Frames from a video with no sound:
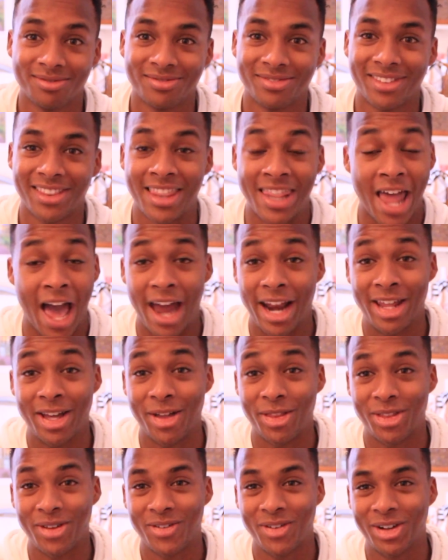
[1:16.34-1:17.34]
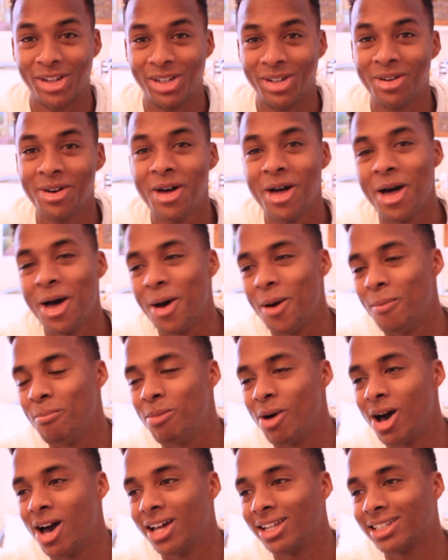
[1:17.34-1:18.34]
not healthy for you.
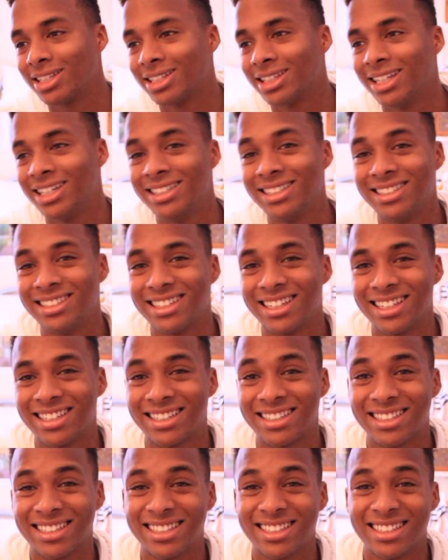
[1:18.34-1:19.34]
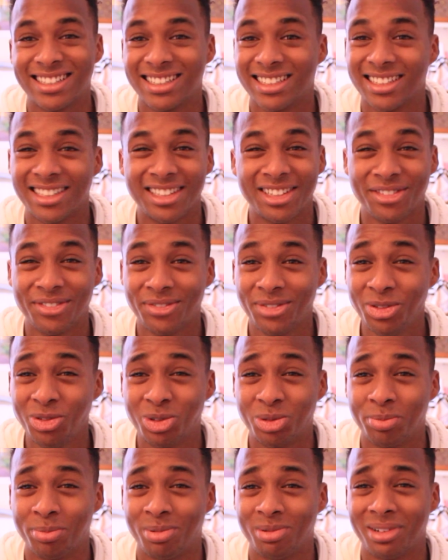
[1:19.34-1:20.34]
But London, like, your
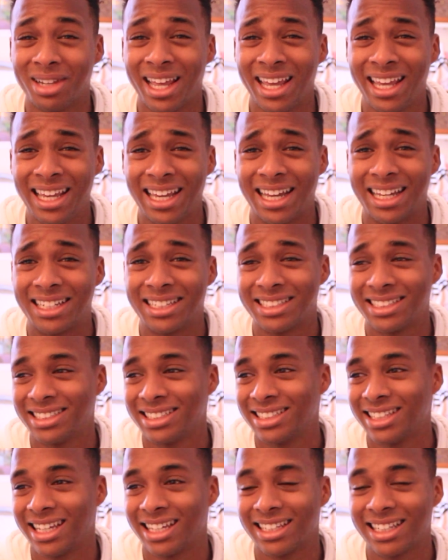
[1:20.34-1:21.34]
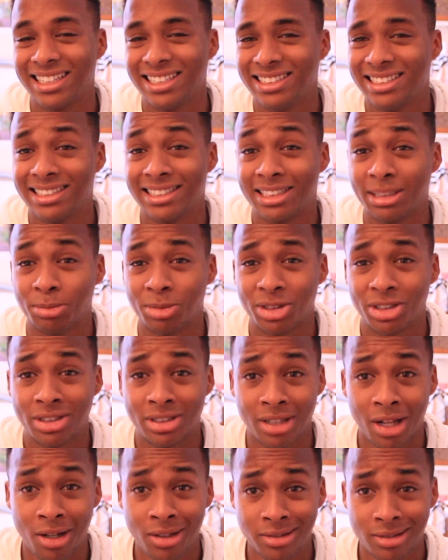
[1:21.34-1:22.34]
food's bland. Like, some
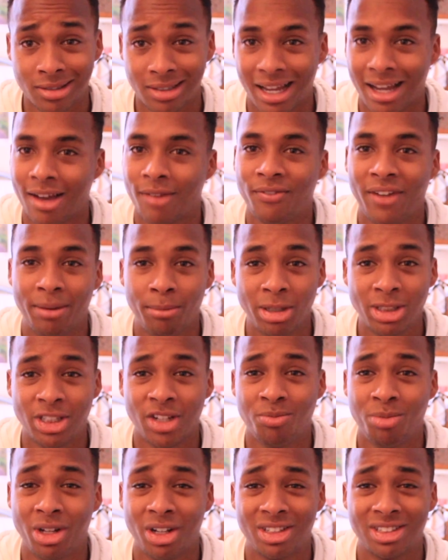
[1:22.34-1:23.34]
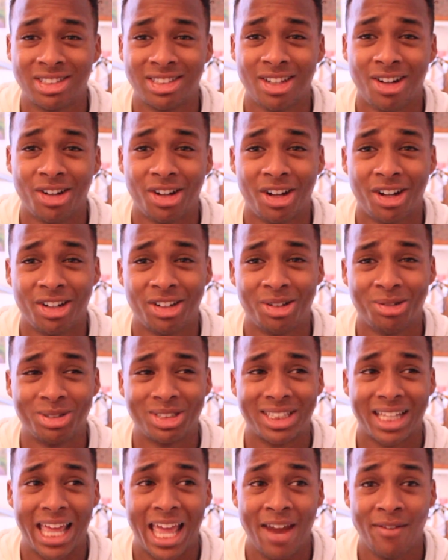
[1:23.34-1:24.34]
salt, I find myself putting on salt on
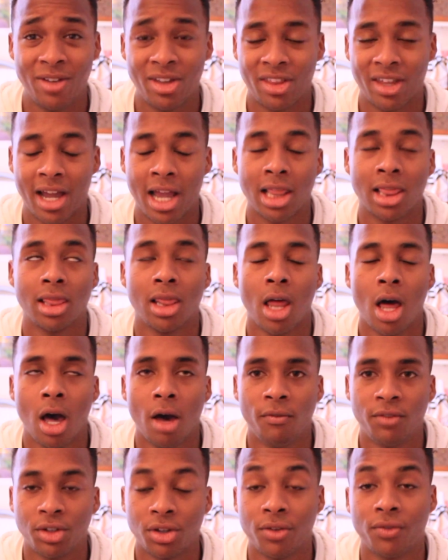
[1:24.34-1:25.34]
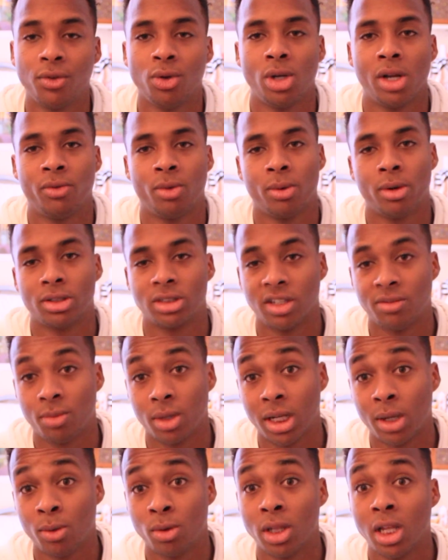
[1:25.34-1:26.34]
almost everything. I loved the food everywhere else I've
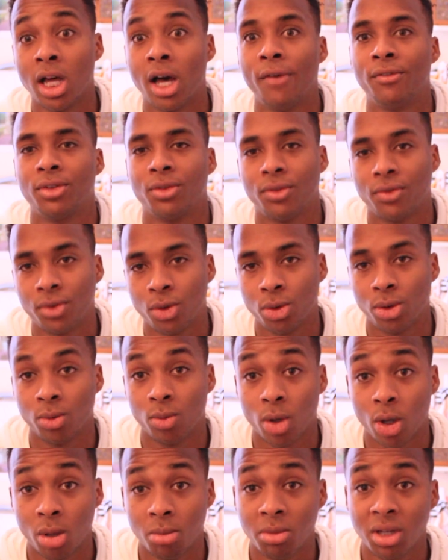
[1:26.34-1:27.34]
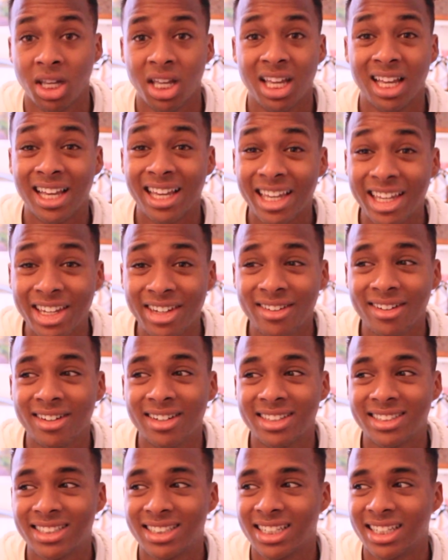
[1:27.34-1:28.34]
been. I loved the food in Rome. Here
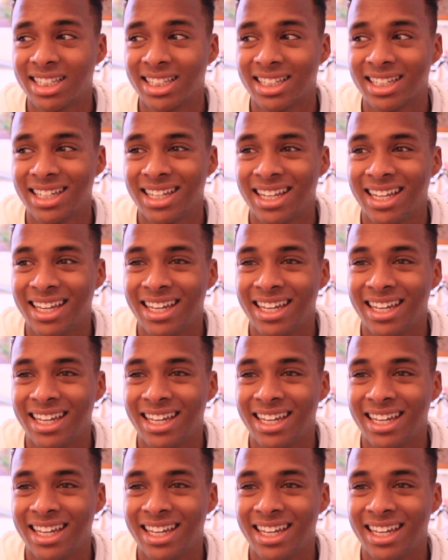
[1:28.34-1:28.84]
it's like